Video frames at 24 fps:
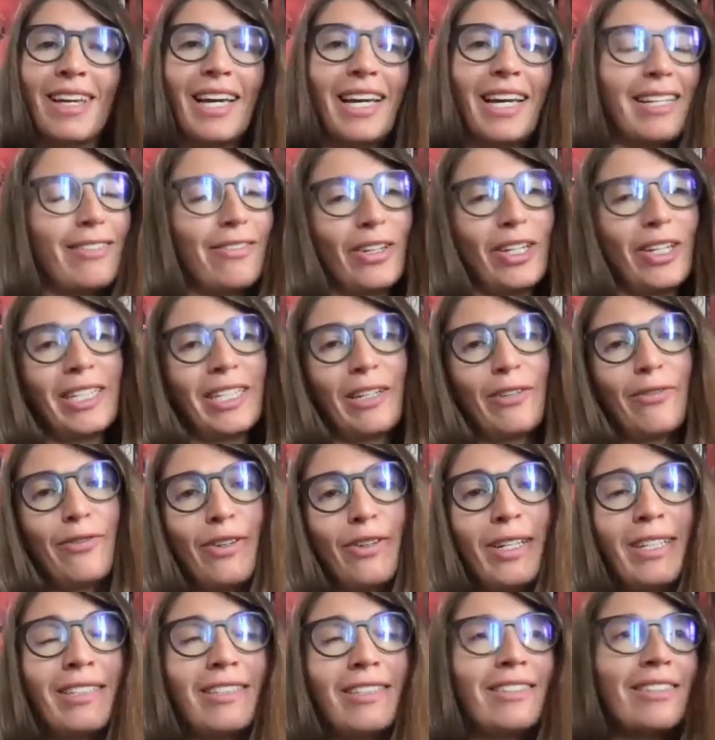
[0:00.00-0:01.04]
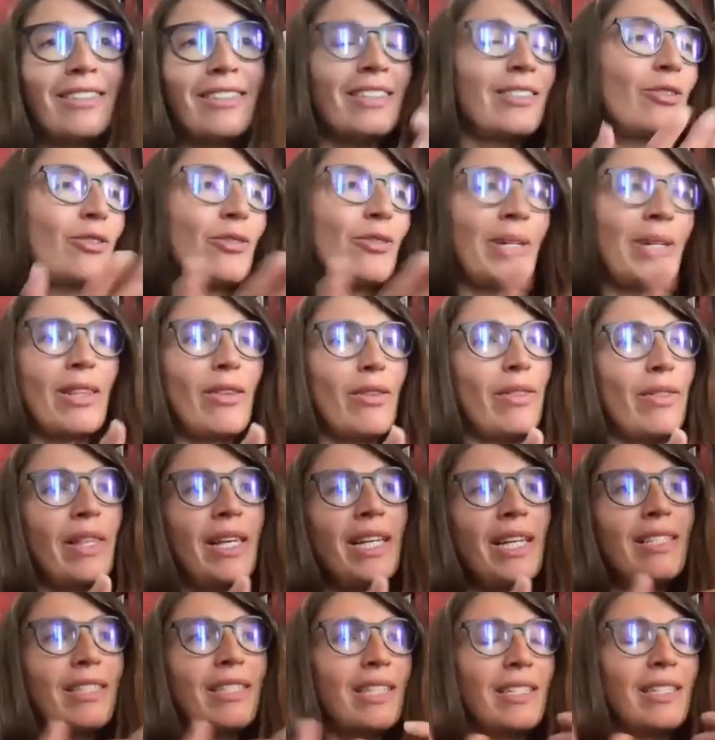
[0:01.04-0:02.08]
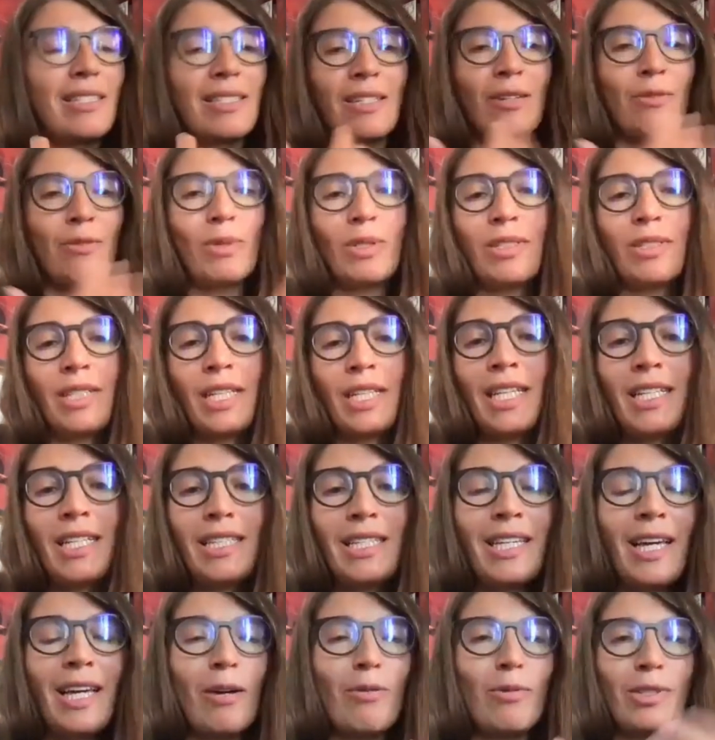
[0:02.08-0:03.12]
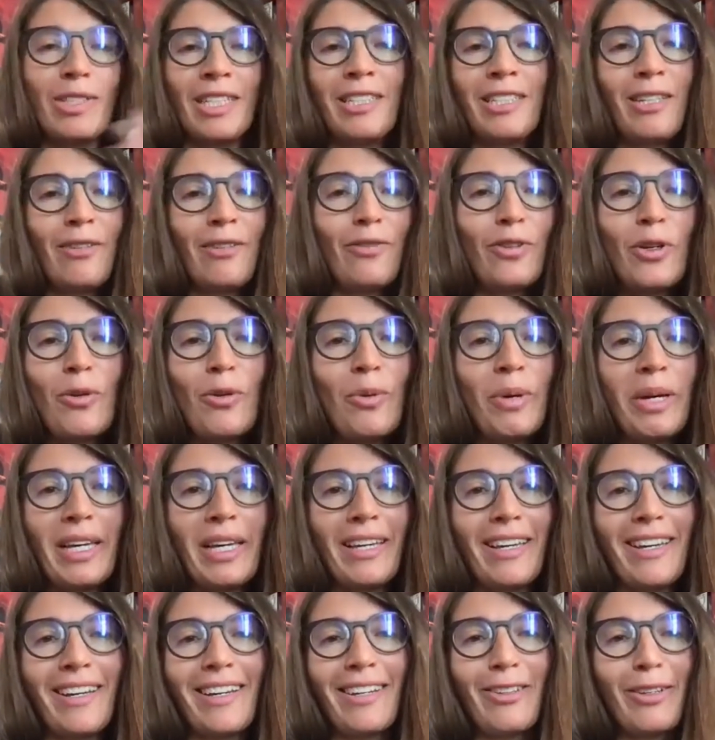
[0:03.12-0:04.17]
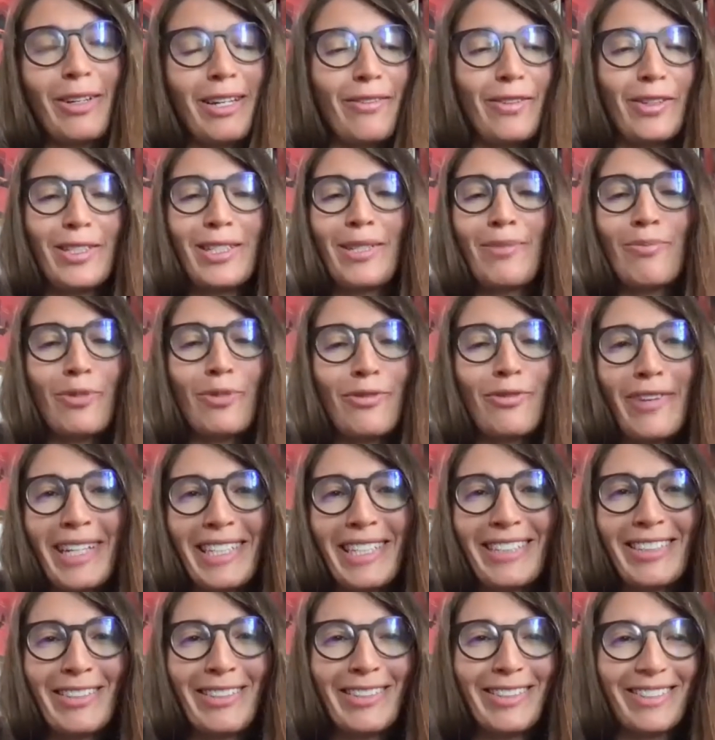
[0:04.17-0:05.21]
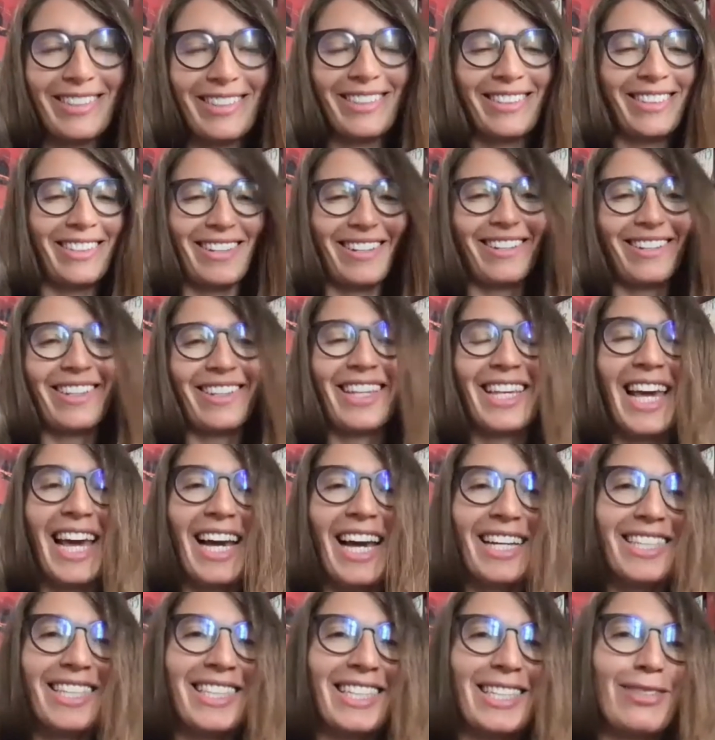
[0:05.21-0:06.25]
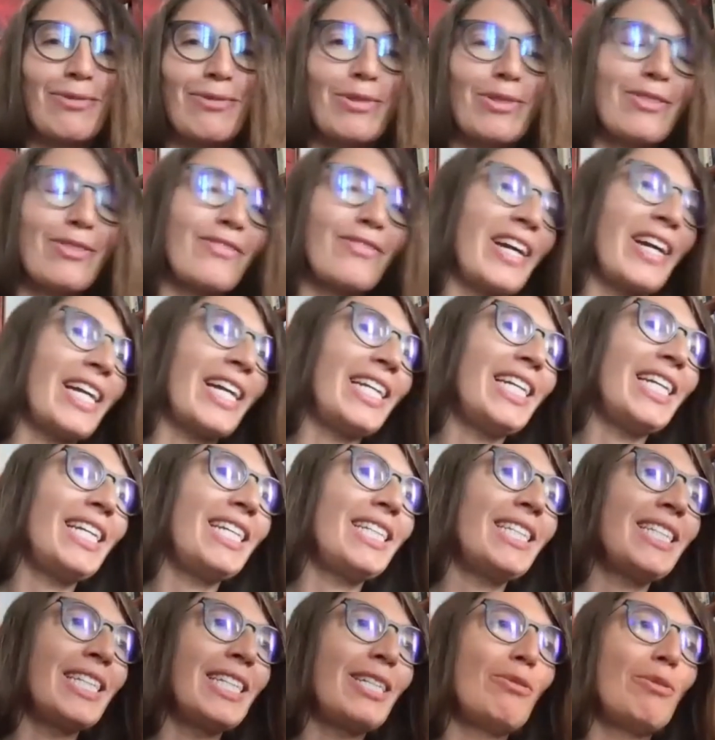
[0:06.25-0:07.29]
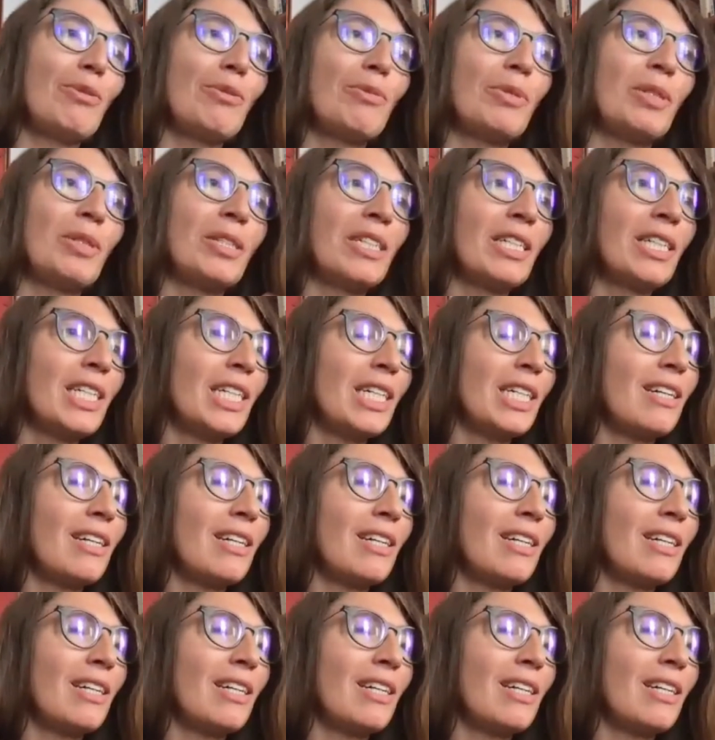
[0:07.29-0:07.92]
it's very different. During the thesis, it was easy. I was interviewing university professors. The access was fairly easy. We were